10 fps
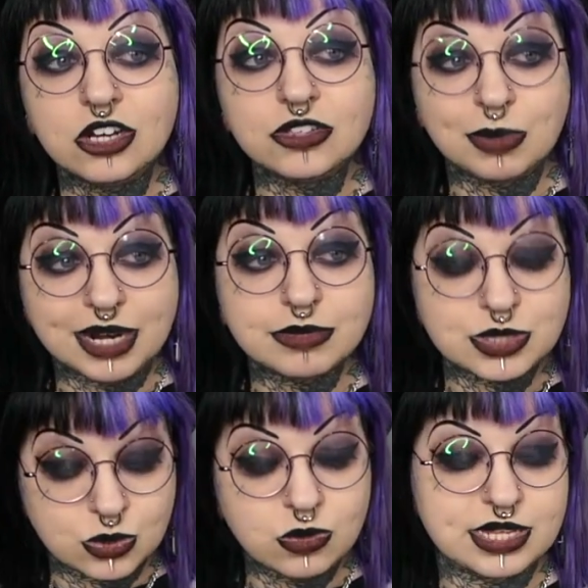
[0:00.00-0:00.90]
when I was
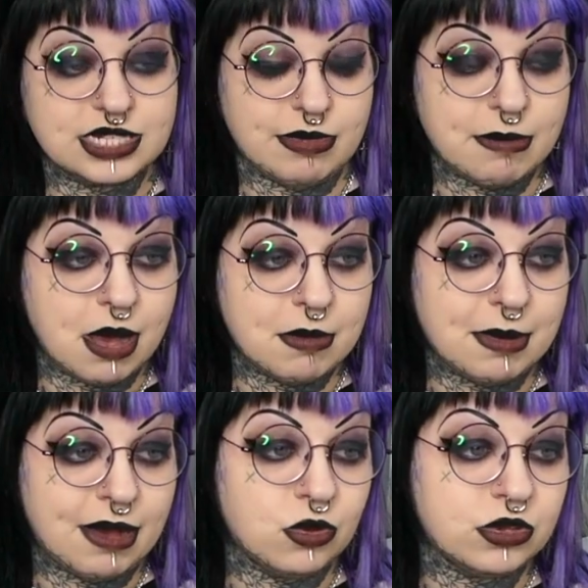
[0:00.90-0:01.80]
talking to my mum
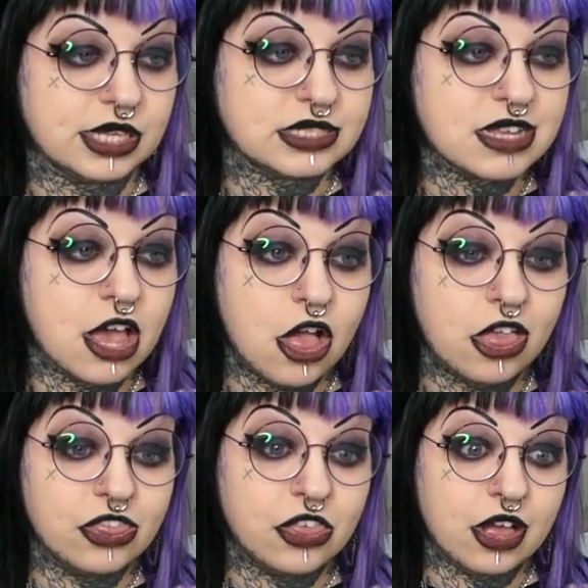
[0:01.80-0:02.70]
about all this,
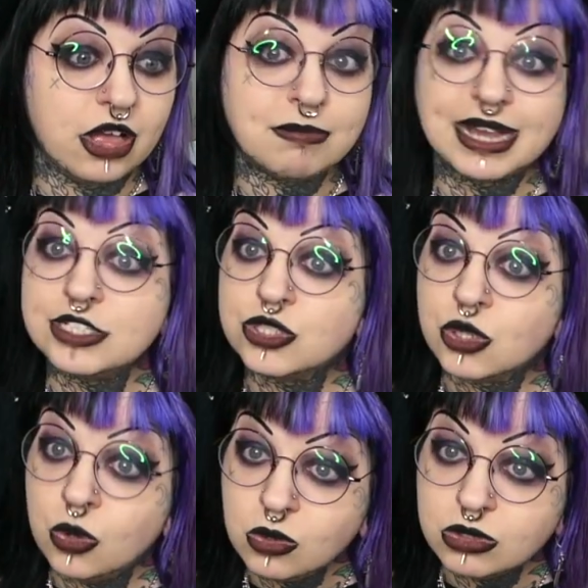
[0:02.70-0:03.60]
that my
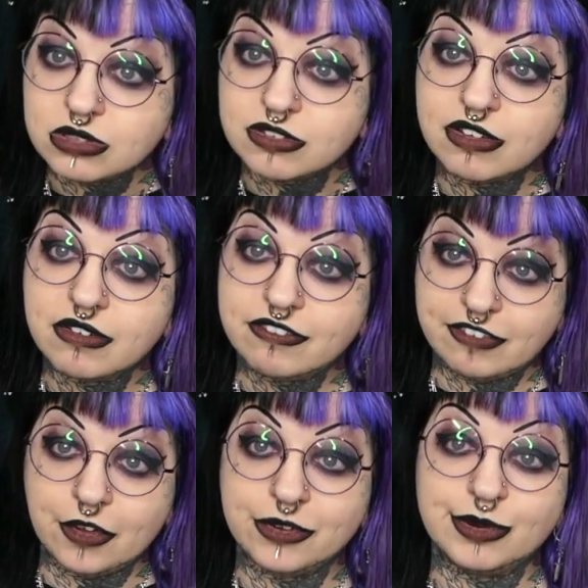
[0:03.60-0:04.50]
school
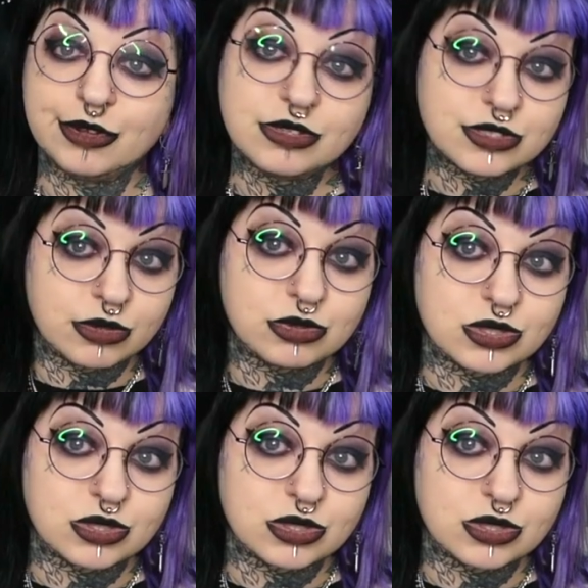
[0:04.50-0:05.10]
phoned social